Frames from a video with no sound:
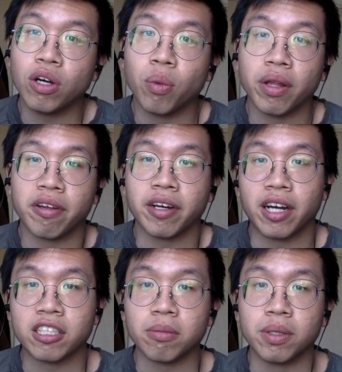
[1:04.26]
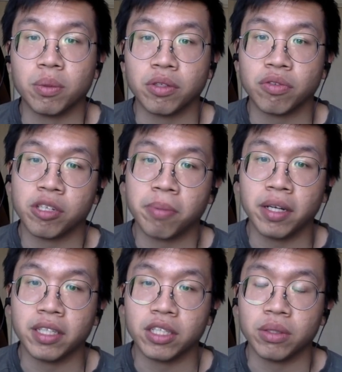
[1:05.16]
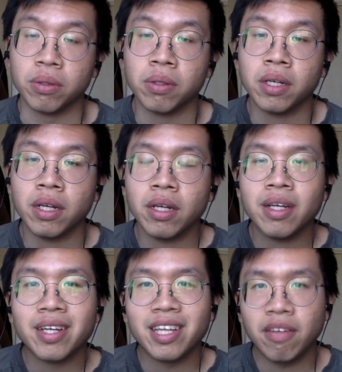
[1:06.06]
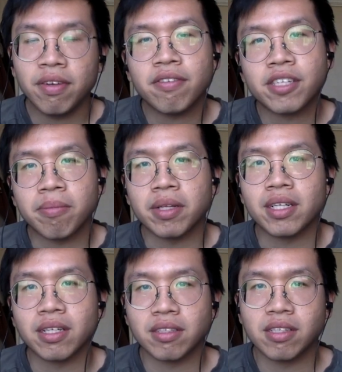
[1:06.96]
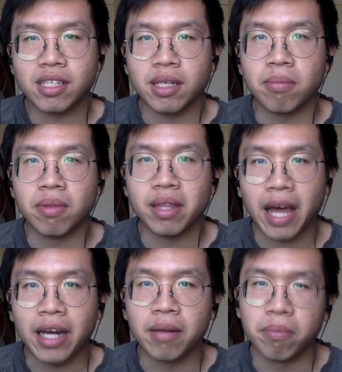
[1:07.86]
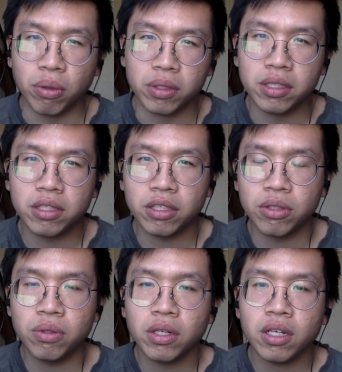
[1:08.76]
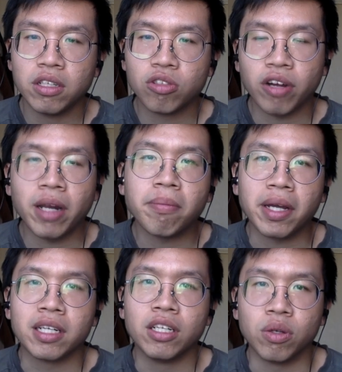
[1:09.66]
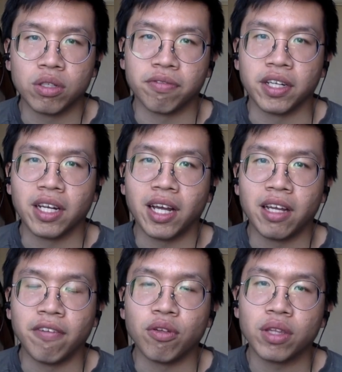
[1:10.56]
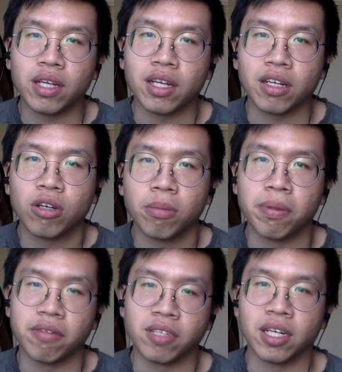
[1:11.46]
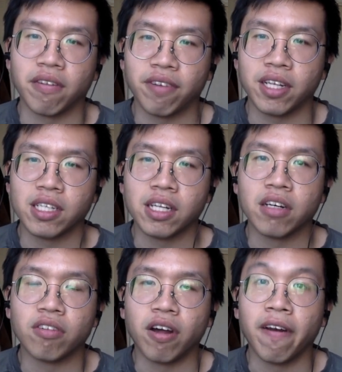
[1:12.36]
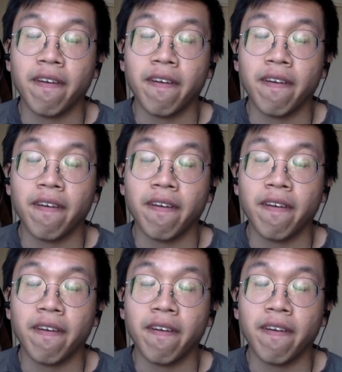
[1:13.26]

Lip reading: or whether an argument was responded to. Even if something doesn't seem that important to you, try and make a note of it if you think it could be of significance later on,